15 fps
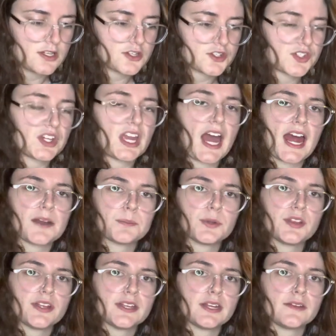She had a
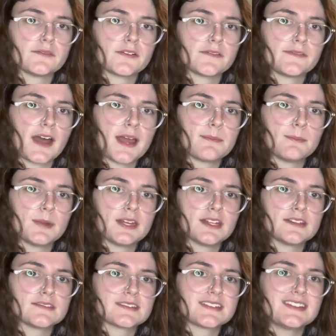play date for 5
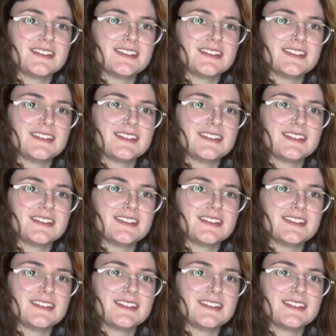minutes.